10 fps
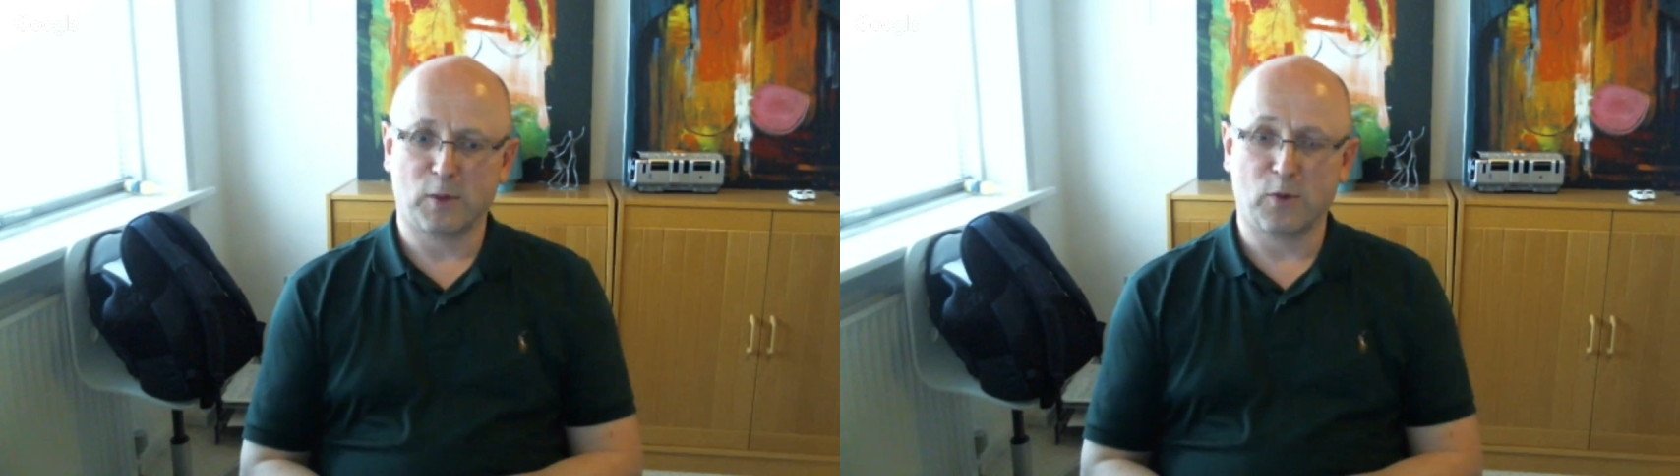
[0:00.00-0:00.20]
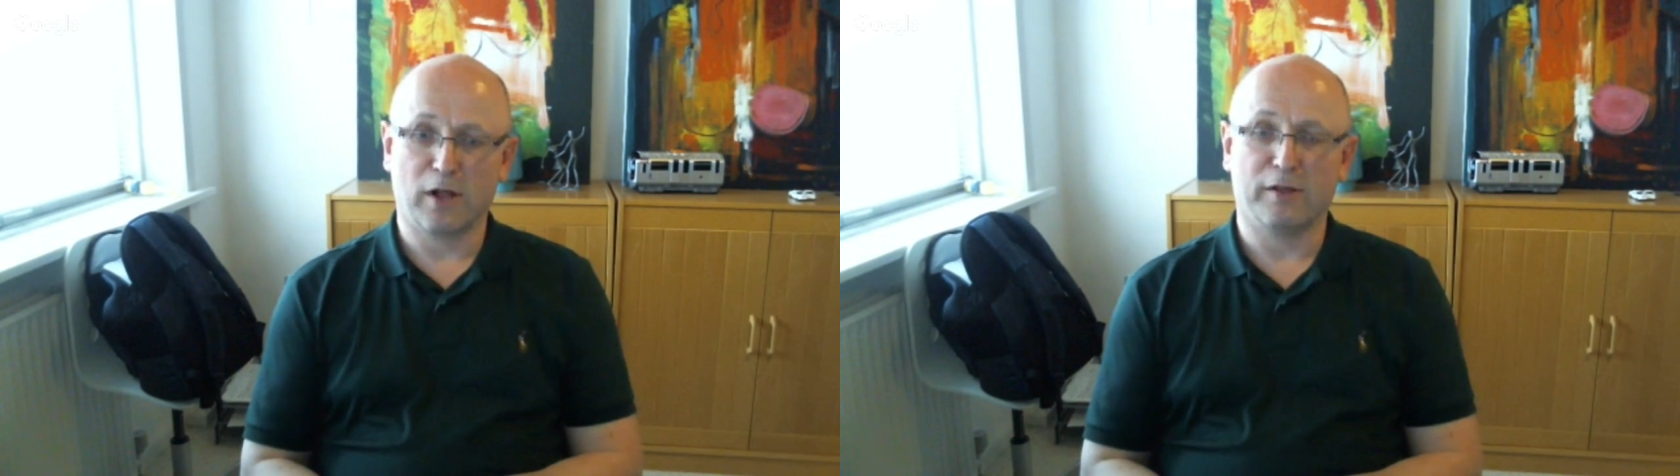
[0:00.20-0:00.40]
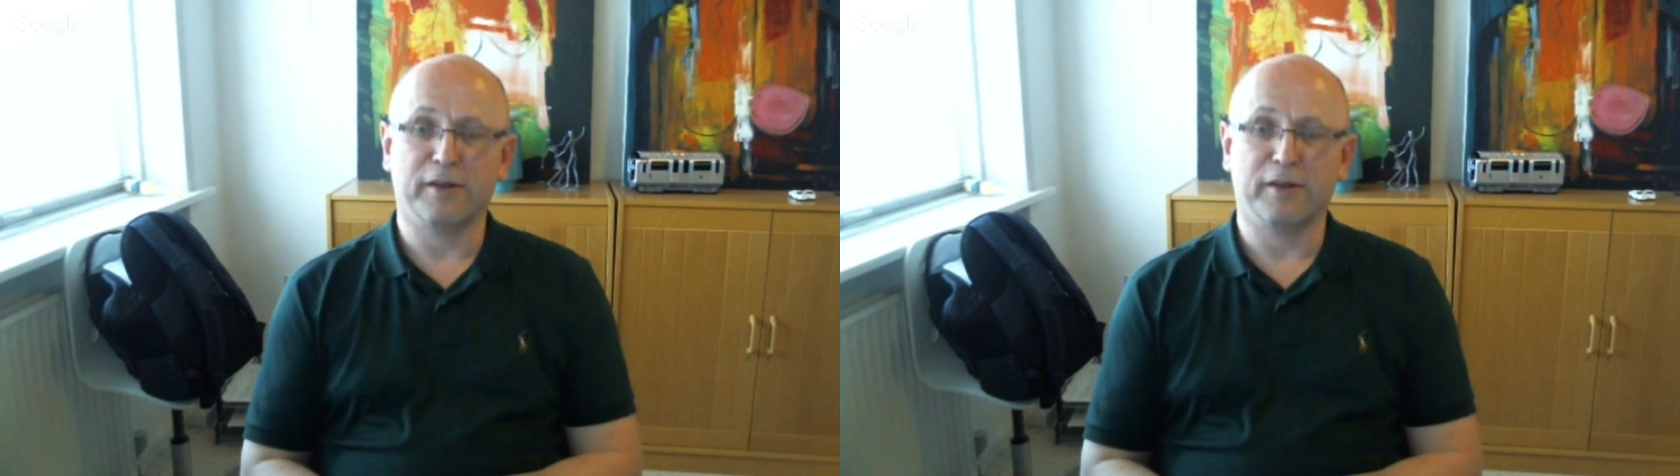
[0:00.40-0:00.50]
well,